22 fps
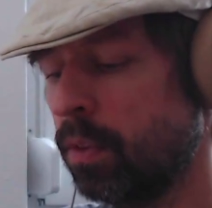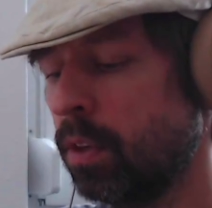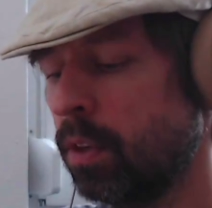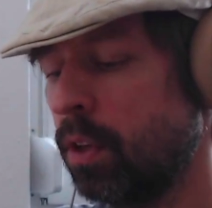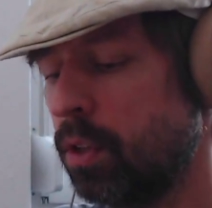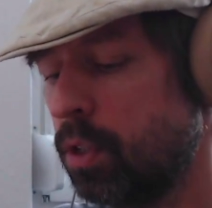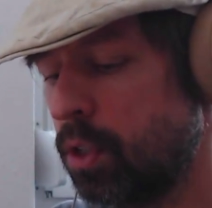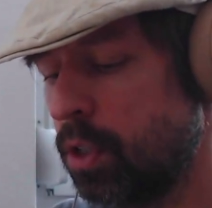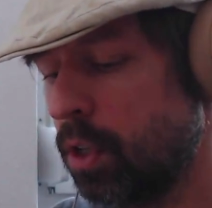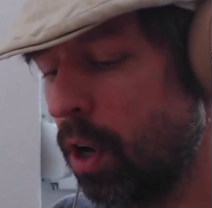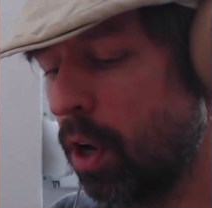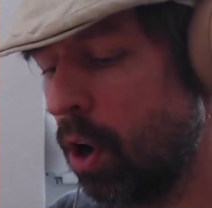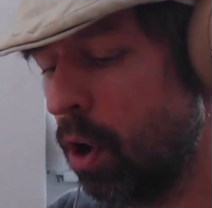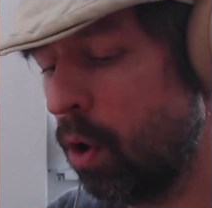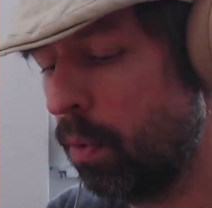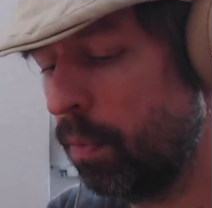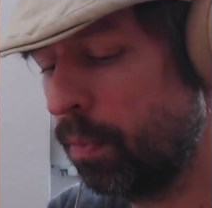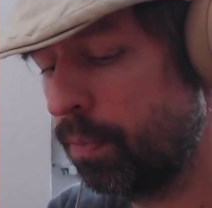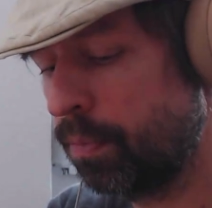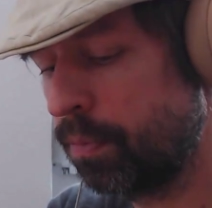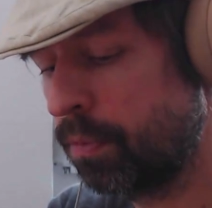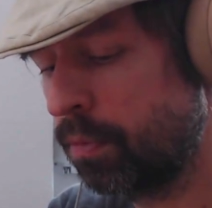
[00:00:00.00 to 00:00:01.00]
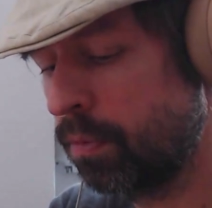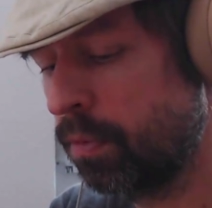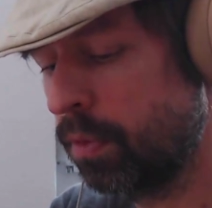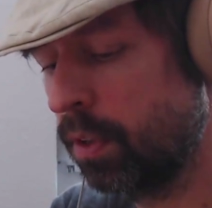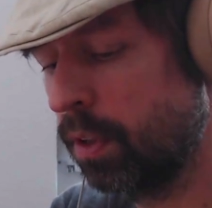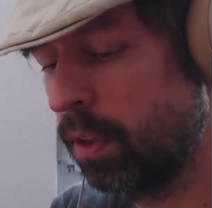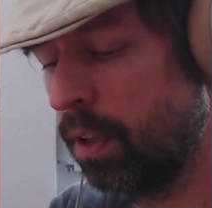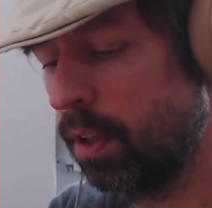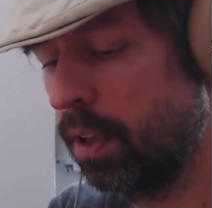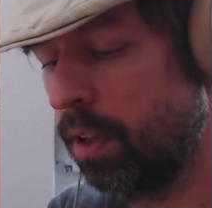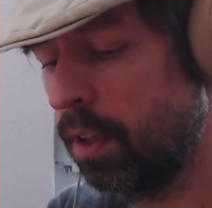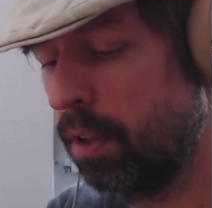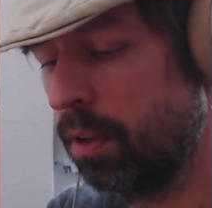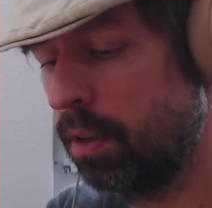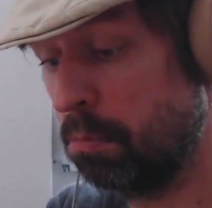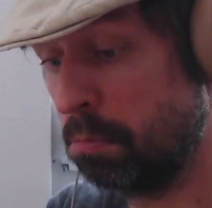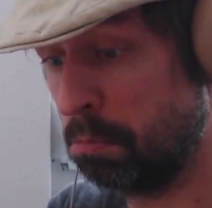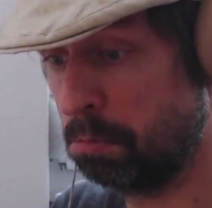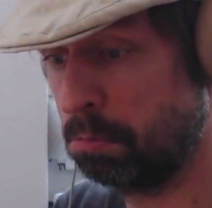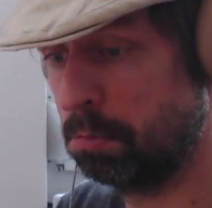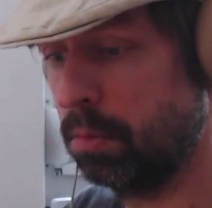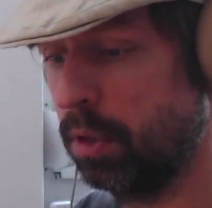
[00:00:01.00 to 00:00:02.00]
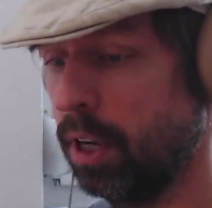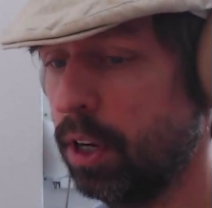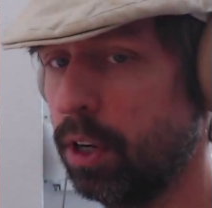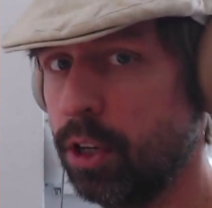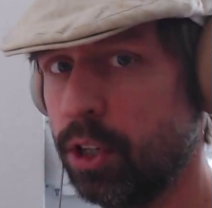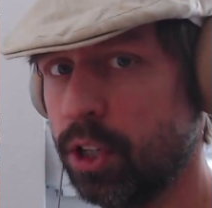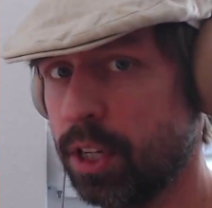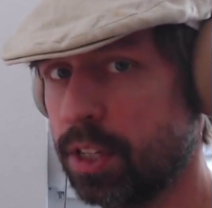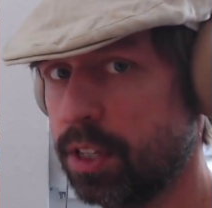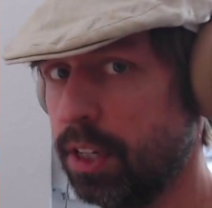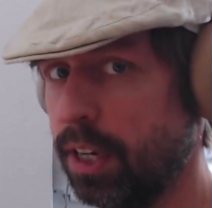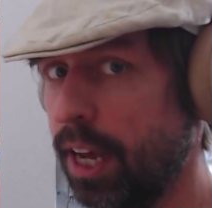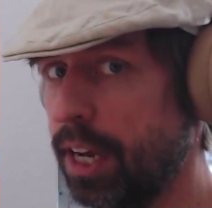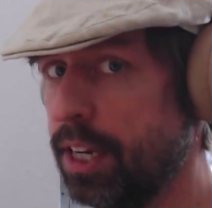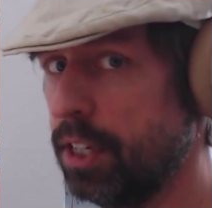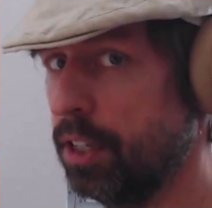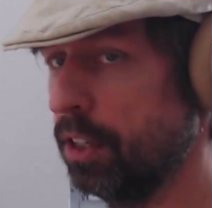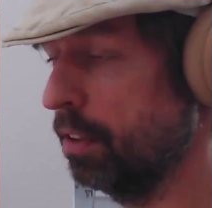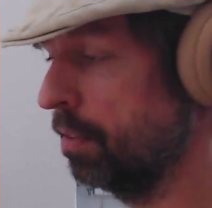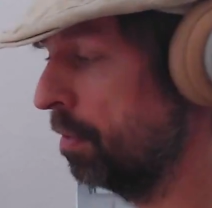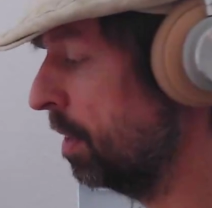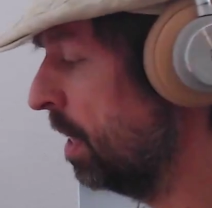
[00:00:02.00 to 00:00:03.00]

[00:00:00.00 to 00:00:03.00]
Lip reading: So, I'm gonna adjust the light here.